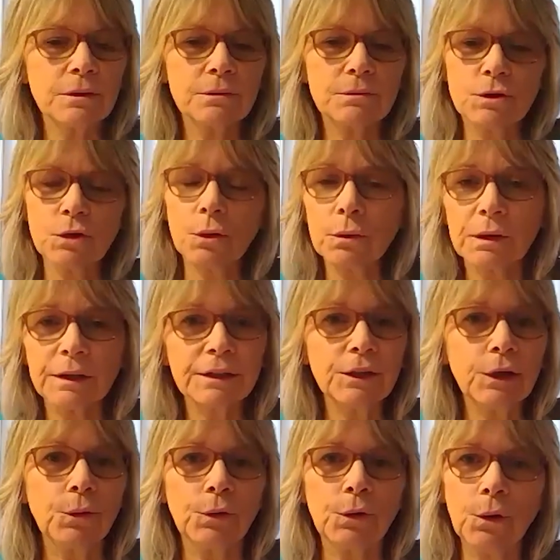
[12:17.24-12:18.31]
totally
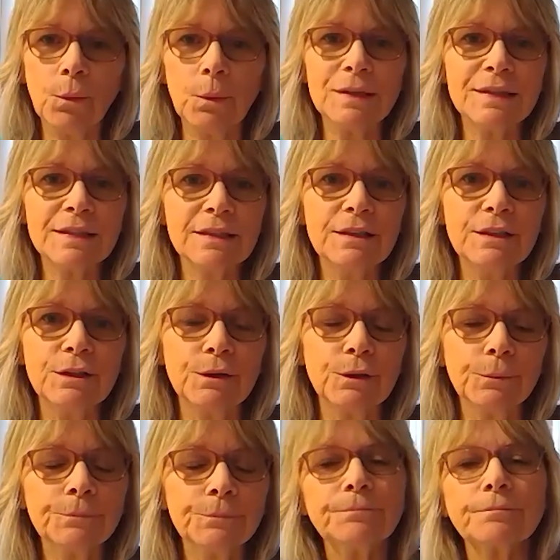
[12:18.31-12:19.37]
don't know what to do.
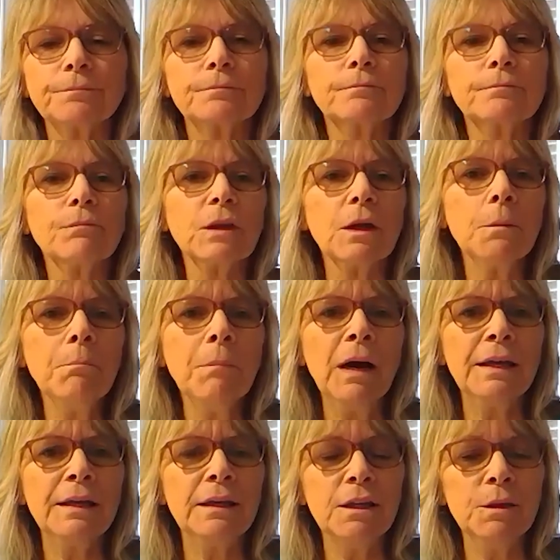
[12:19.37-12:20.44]

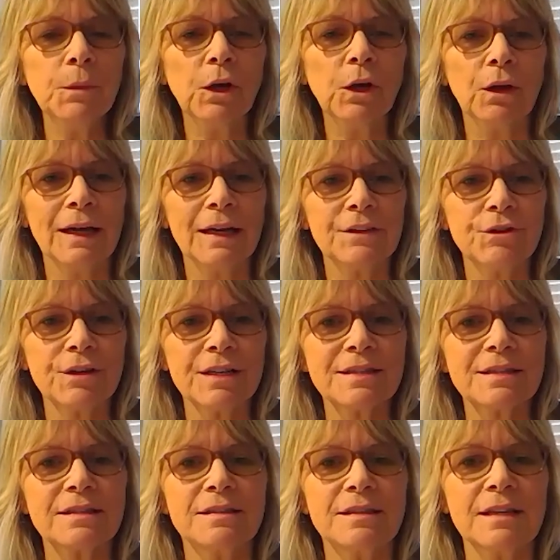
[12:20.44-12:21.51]
My email address
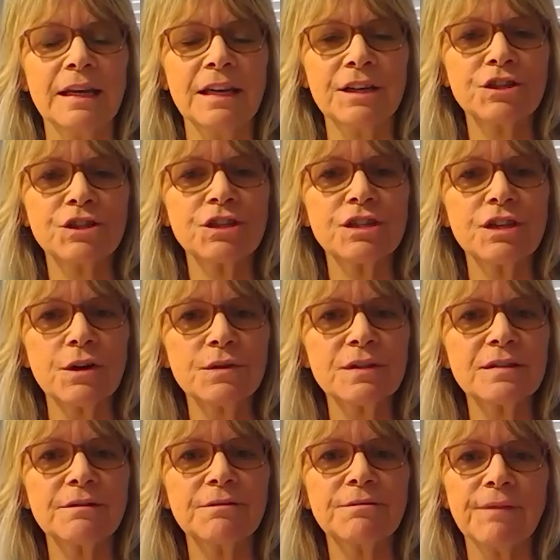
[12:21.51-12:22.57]
is
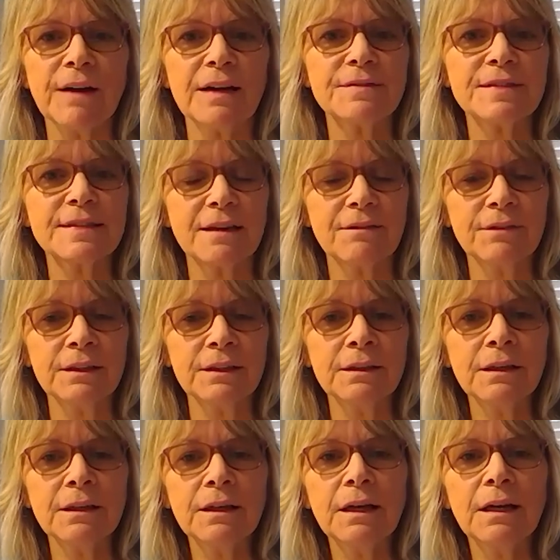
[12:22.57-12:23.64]

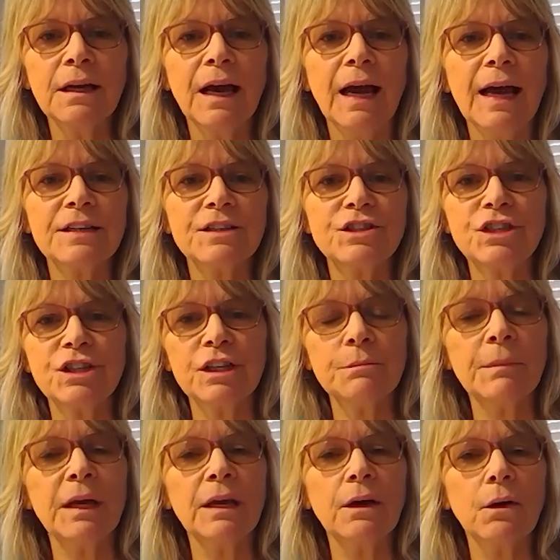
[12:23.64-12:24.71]

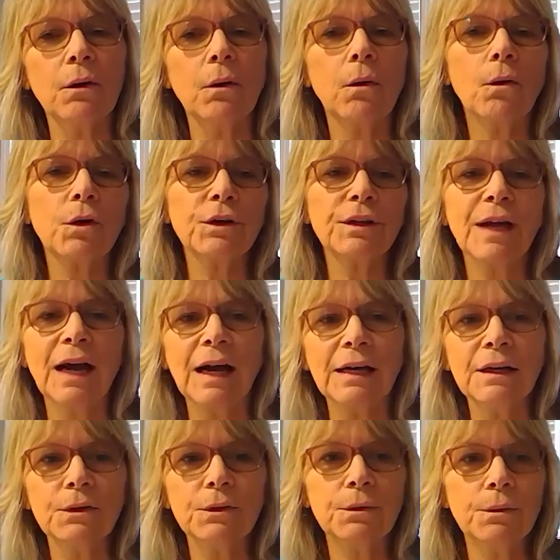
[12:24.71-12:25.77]
angiejoseph57@gmail or
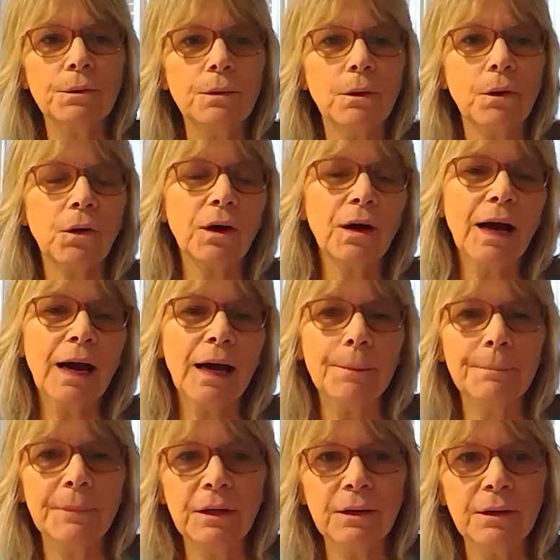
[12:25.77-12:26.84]
Yahoo or
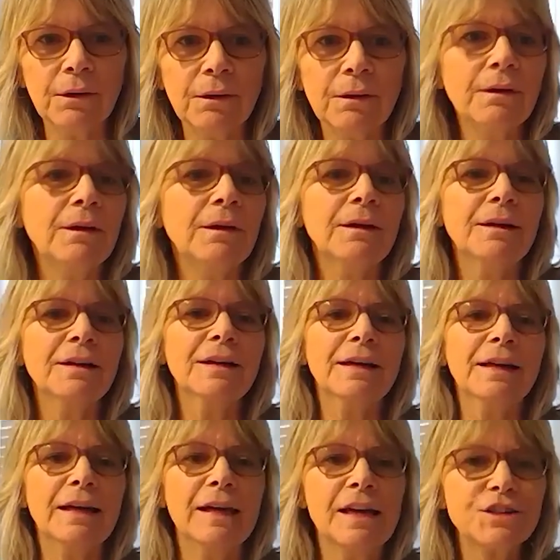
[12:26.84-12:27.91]
Hotmail.
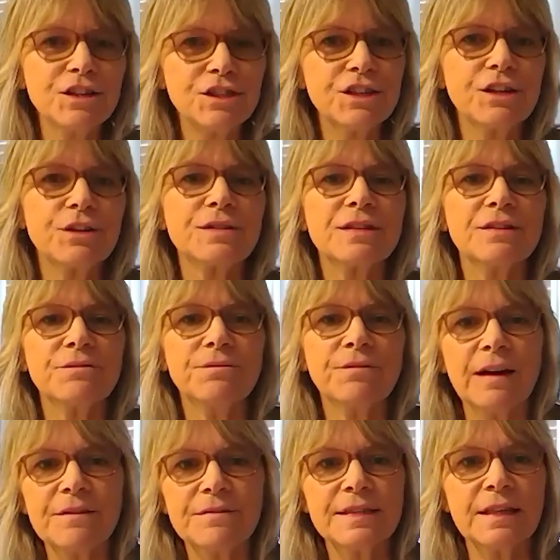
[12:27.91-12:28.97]

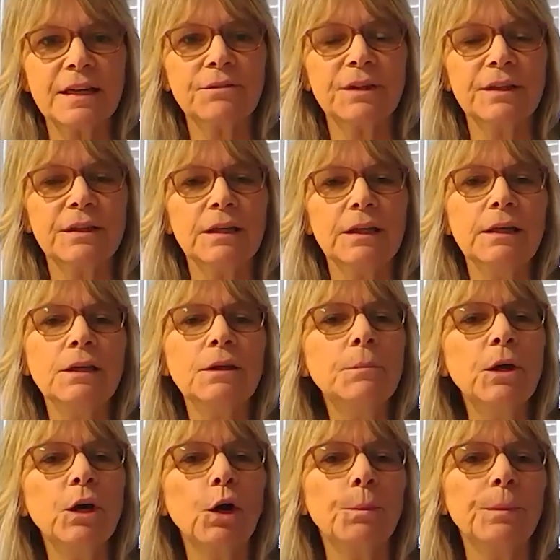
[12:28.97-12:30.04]
angiejoseph57.
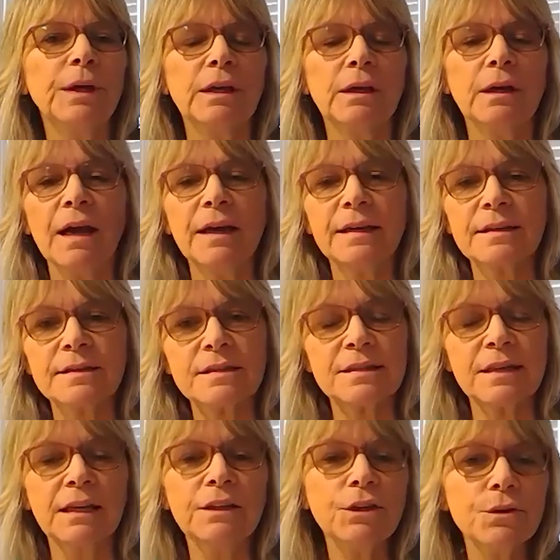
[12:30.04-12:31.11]
Email me. I can
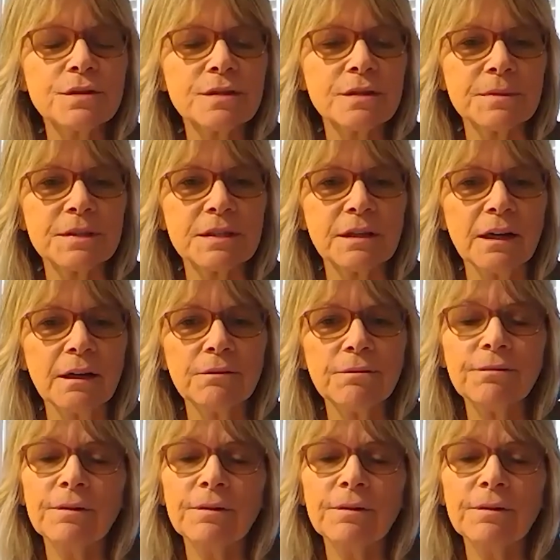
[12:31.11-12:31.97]
send you some stuff.